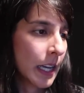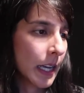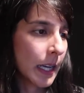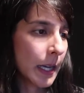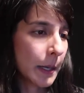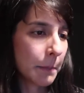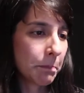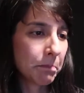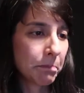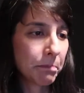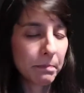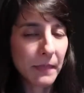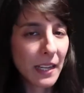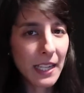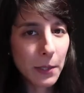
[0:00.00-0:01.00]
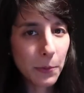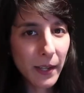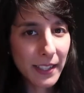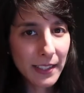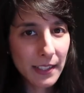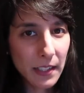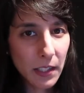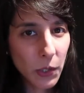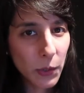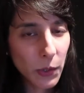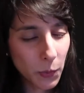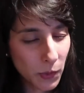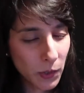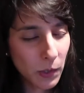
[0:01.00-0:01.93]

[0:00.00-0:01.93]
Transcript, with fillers: um, anyway. So you